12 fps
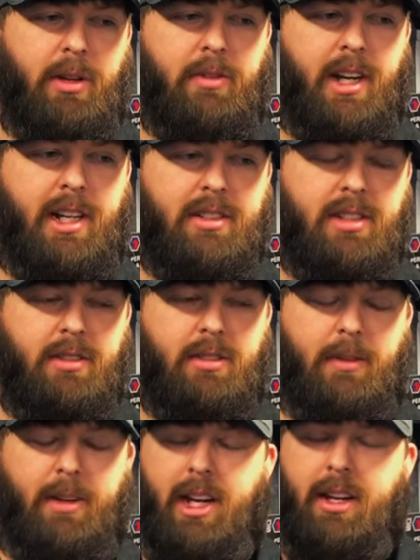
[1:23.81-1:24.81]
We've got stuff
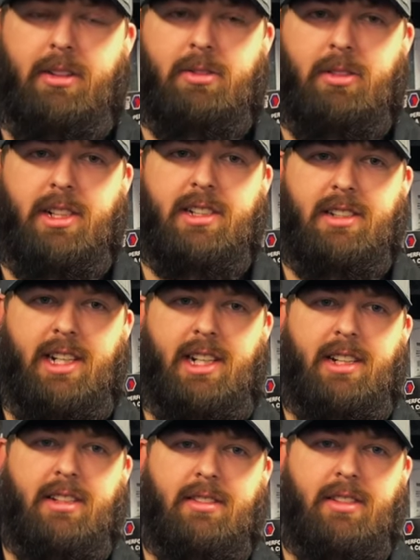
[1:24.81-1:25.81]
coming out that's
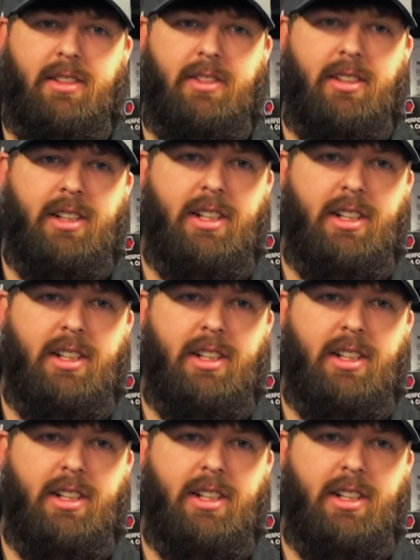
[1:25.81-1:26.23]
redesigned, so